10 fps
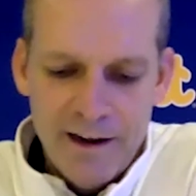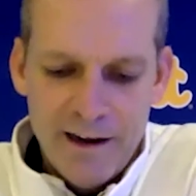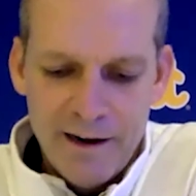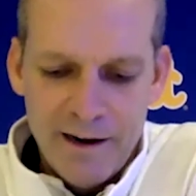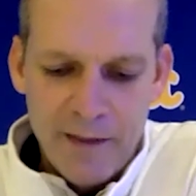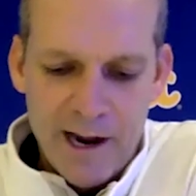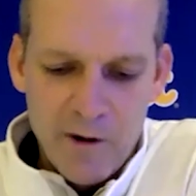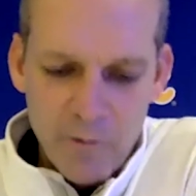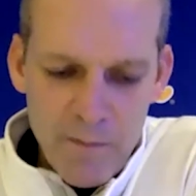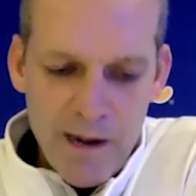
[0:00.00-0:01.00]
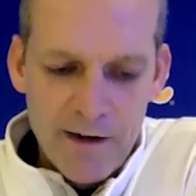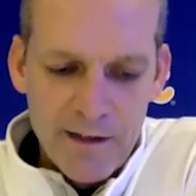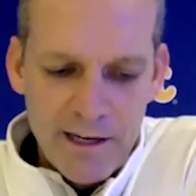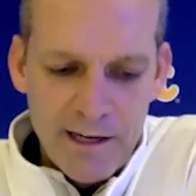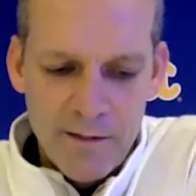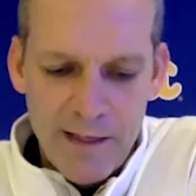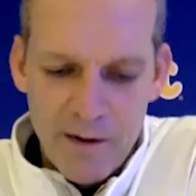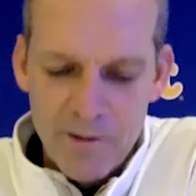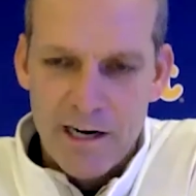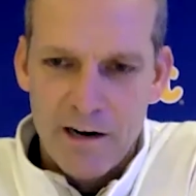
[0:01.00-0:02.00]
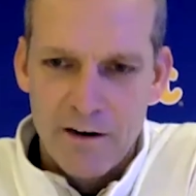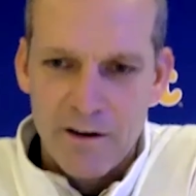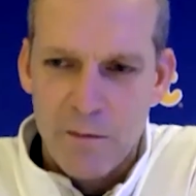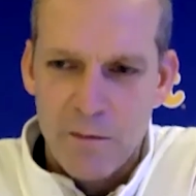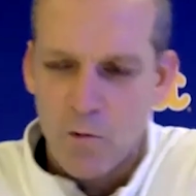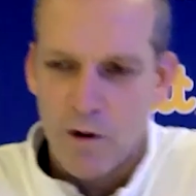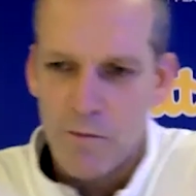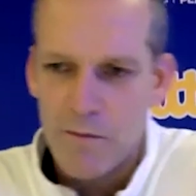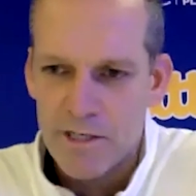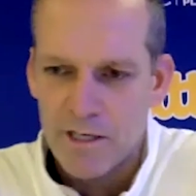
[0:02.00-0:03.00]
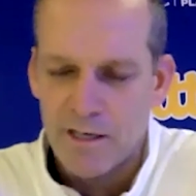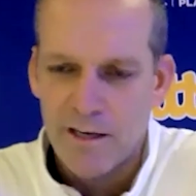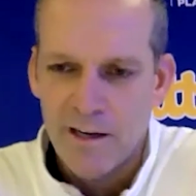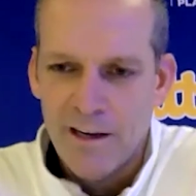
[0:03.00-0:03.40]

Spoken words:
Out rebounded them, and that was our number one mission.